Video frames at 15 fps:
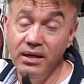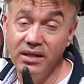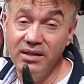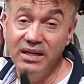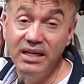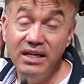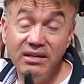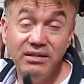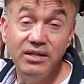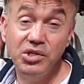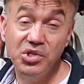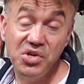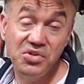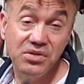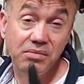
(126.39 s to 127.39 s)
the heat
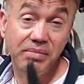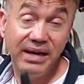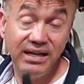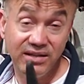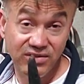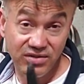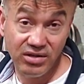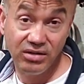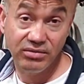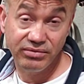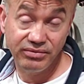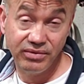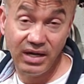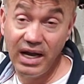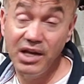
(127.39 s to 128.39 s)
exchanger by
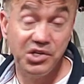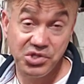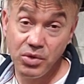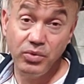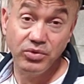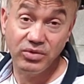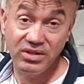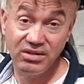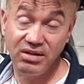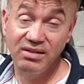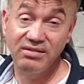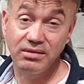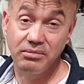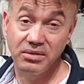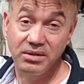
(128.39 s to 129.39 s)
itself, I showed it to the
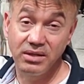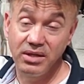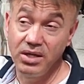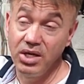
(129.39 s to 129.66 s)
customer,